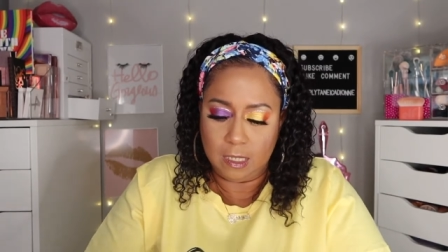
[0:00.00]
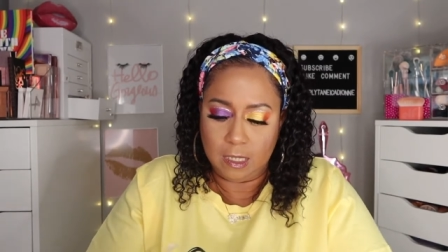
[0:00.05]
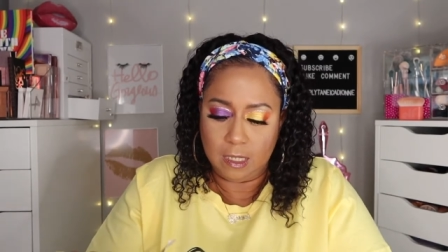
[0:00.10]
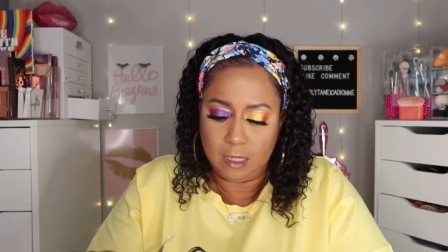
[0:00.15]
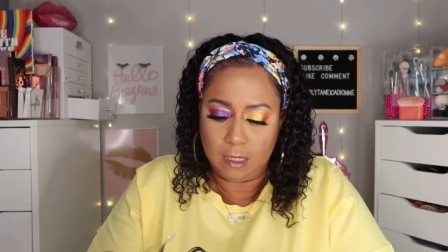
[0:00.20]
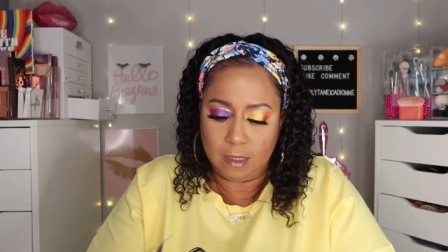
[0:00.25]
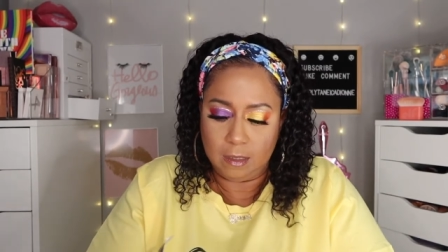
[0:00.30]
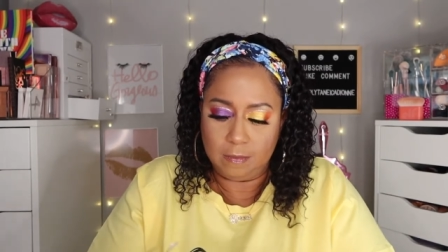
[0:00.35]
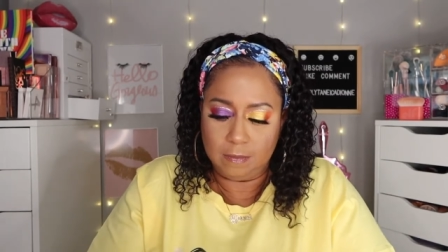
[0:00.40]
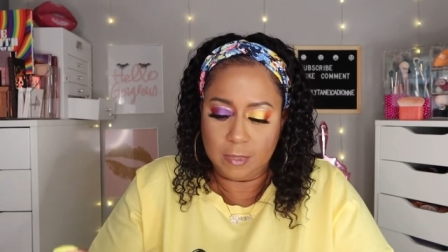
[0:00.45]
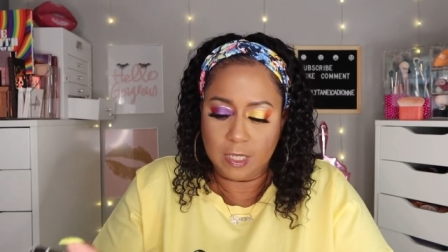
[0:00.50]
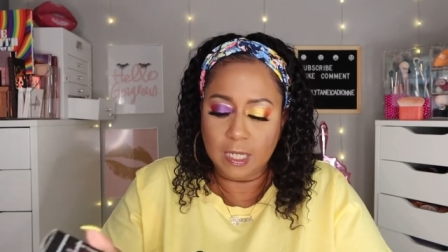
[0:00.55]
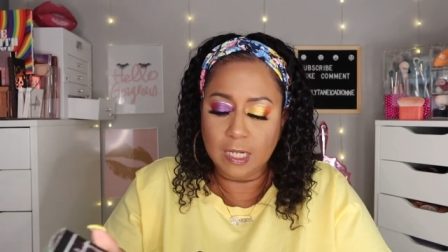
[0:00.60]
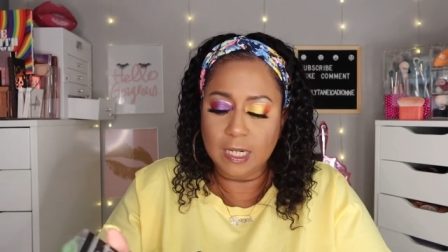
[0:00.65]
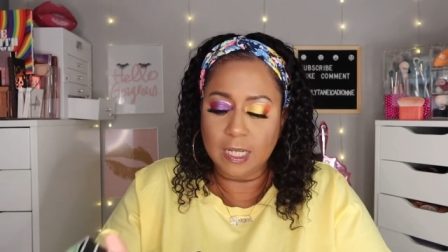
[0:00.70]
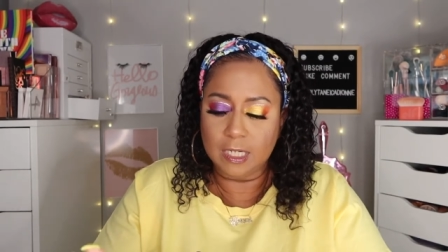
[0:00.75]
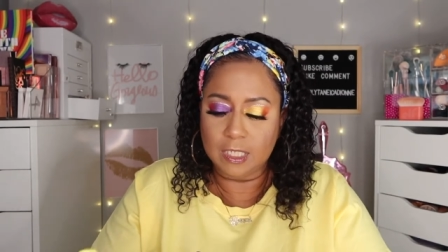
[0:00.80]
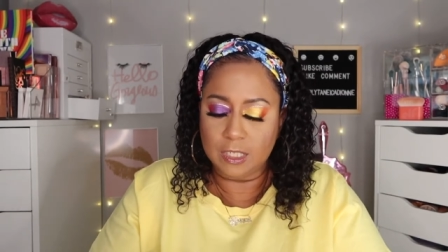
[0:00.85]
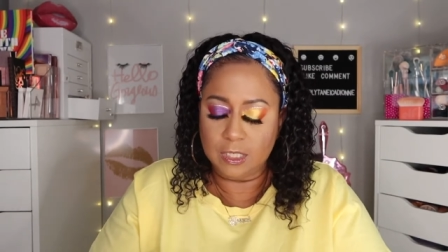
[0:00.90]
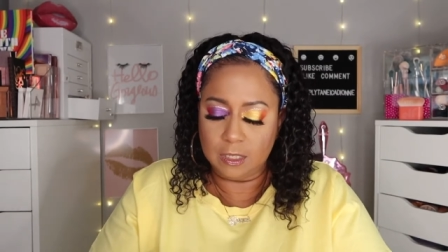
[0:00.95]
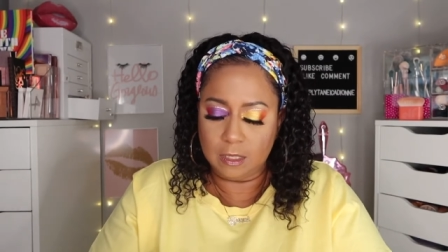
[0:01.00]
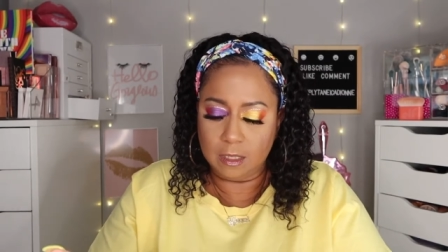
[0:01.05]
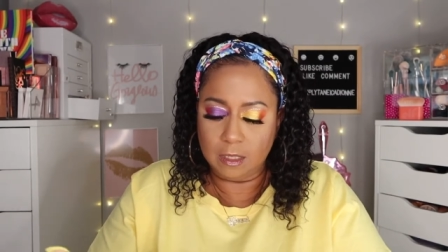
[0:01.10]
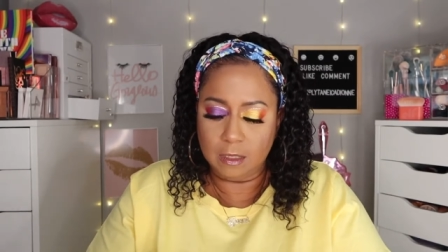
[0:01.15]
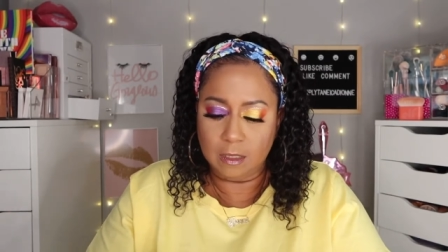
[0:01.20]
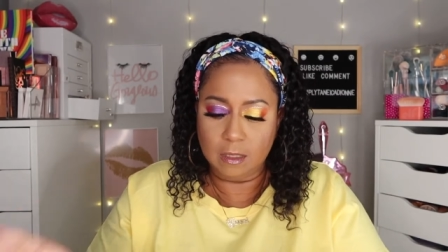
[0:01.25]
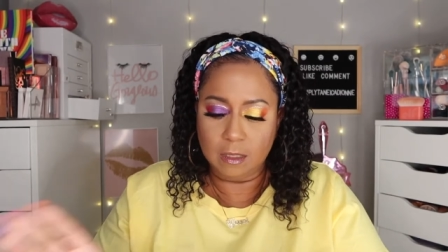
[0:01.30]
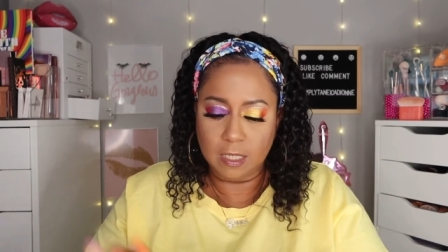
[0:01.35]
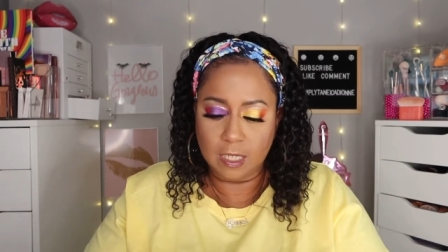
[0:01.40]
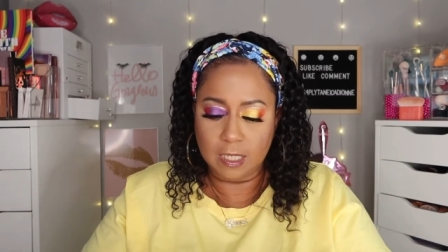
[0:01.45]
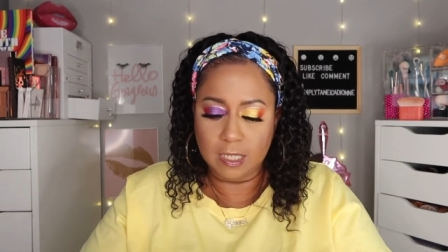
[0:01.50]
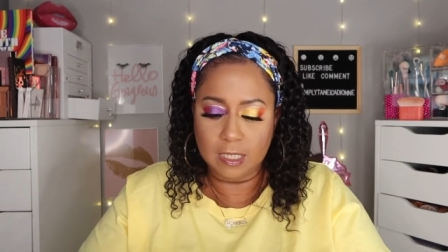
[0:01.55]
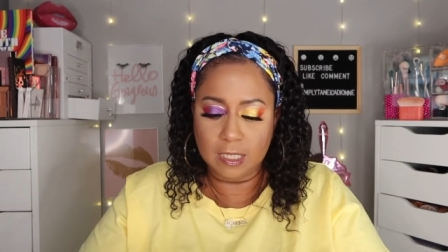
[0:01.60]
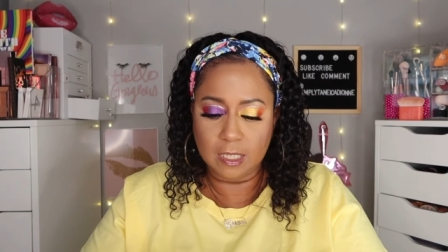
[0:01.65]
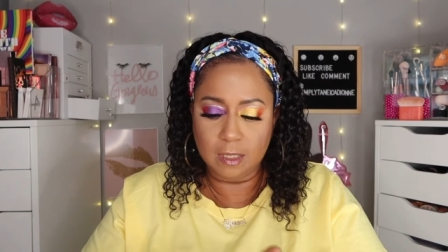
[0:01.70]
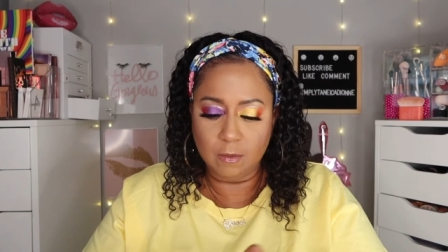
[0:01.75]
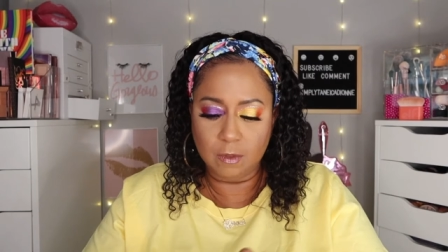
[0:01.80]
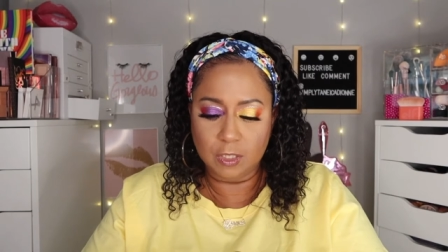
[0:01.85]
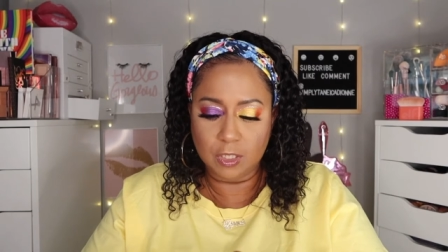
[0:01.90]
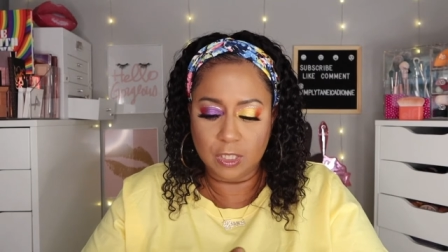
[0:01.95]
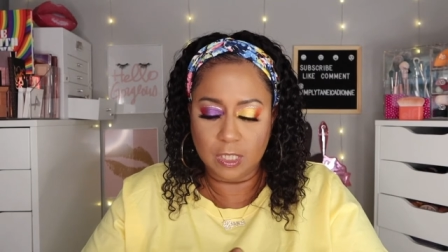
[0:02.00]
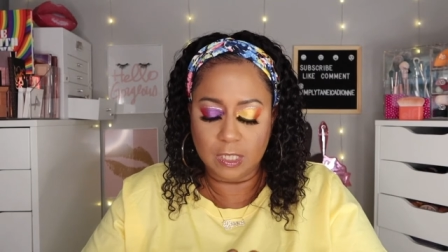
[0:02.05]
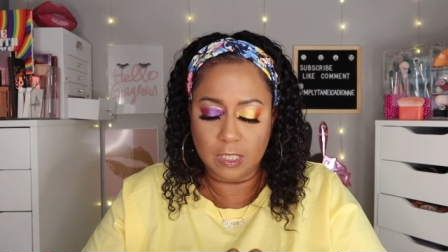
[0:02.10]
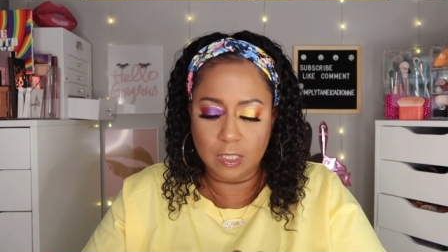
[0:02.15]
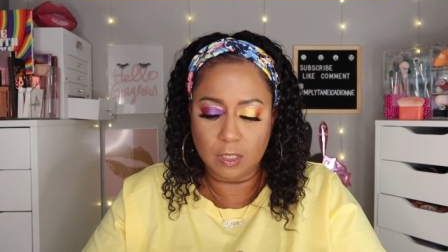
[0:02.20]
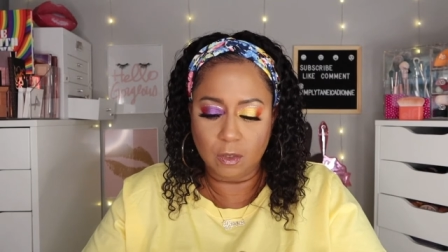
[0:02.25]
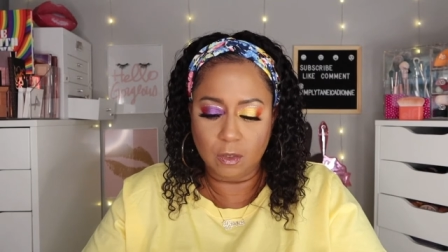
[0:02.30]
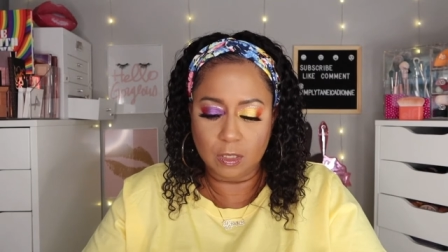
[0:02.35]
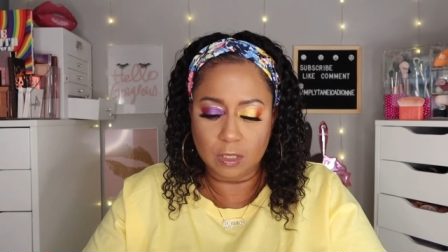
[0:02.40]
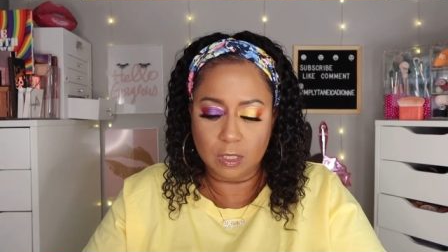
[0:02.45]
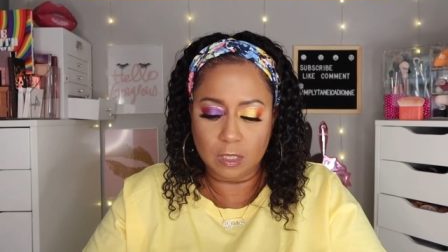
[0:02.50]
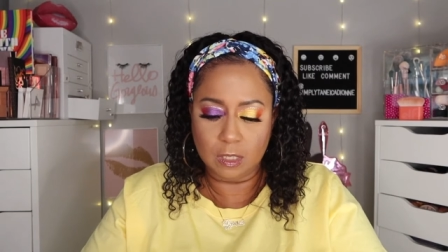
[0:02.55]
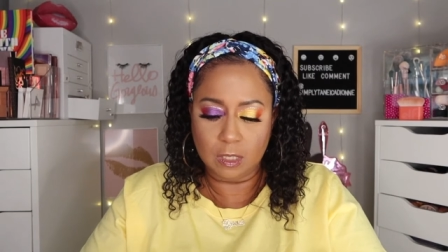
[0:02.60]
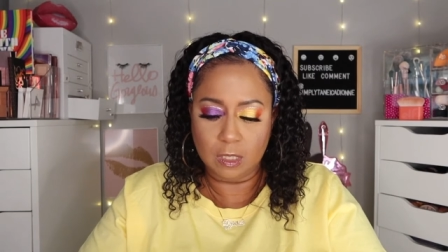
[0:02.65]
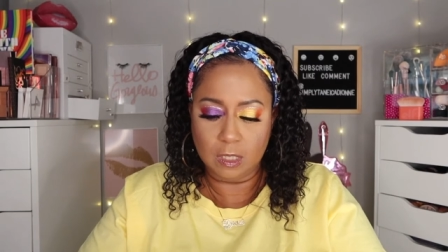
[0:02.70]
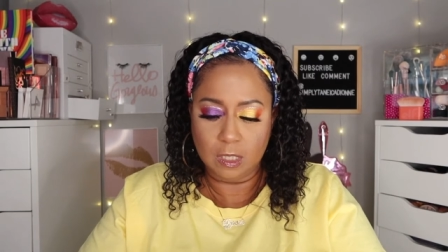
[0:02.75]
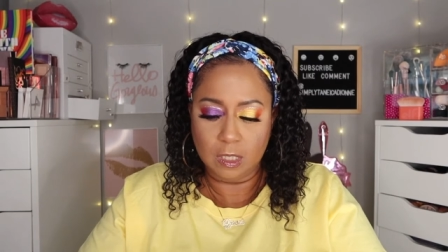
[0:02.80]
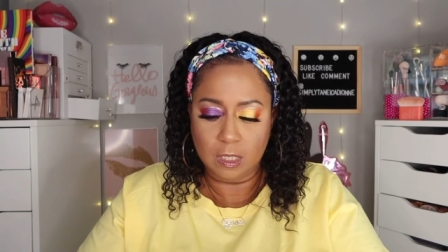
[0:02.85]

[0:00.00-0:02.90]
um, collection that he did with Shane Dawson